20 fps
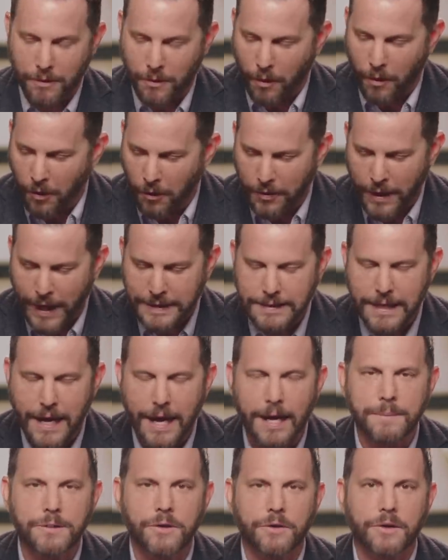all that
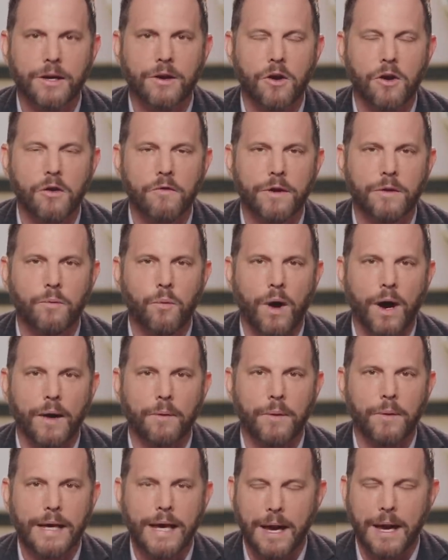time during COVID,
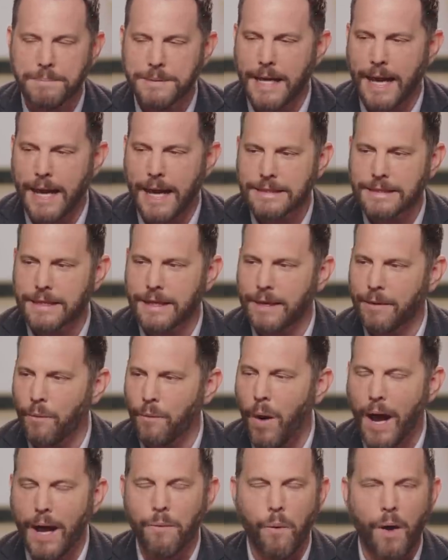why we kept asking,
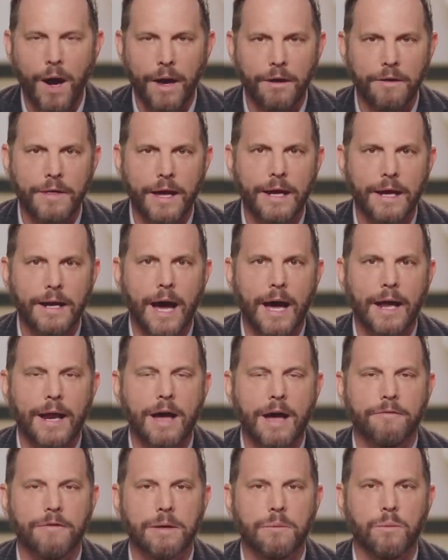why are they not
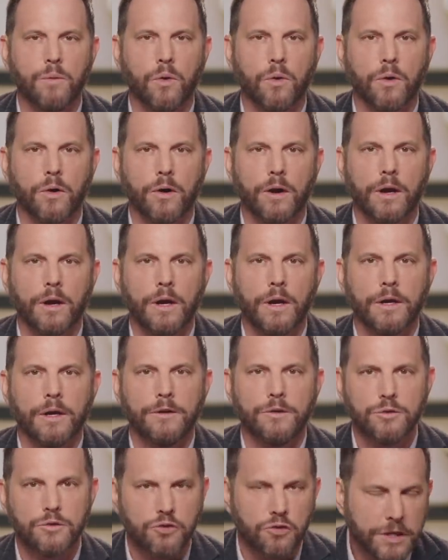having more
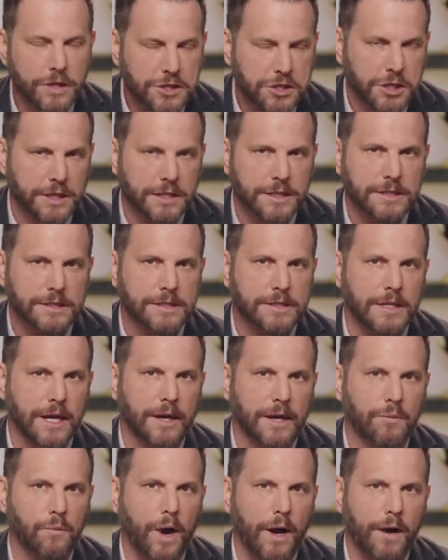nutritionists
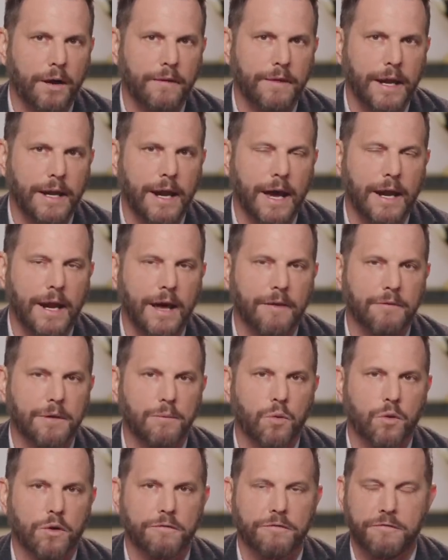on? Why are they not having
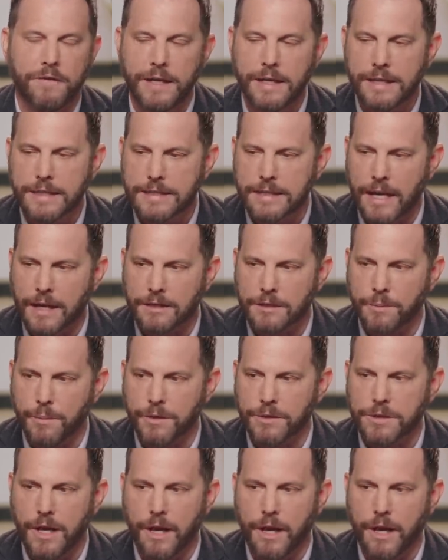more fitness experts